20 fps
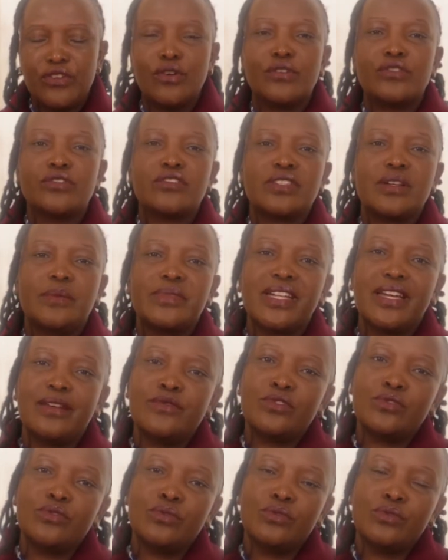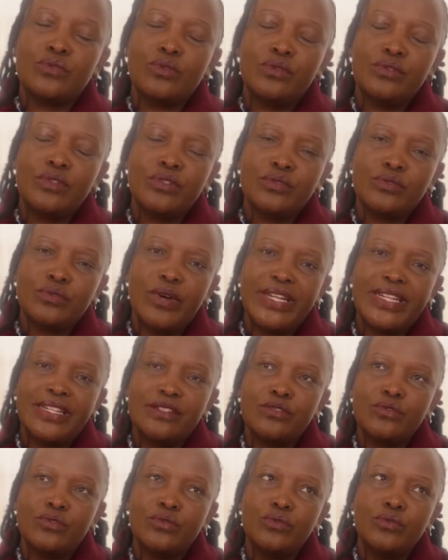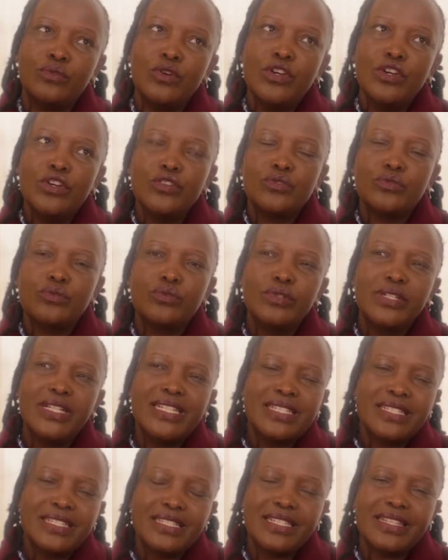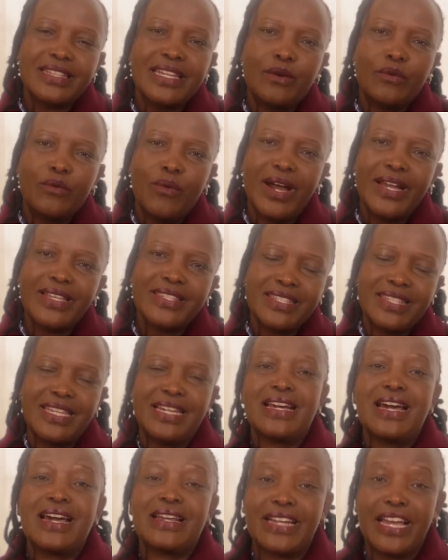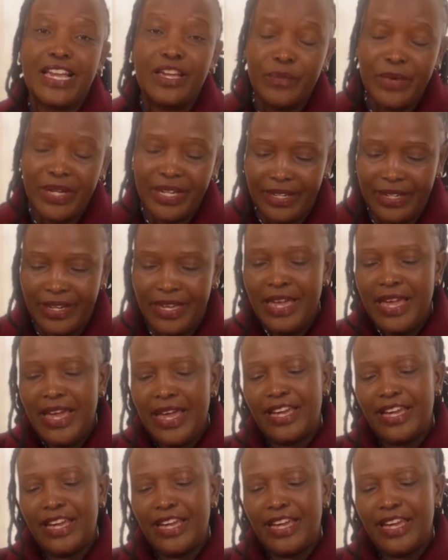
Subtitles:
You're also sometimes told to list the words that are rhyming.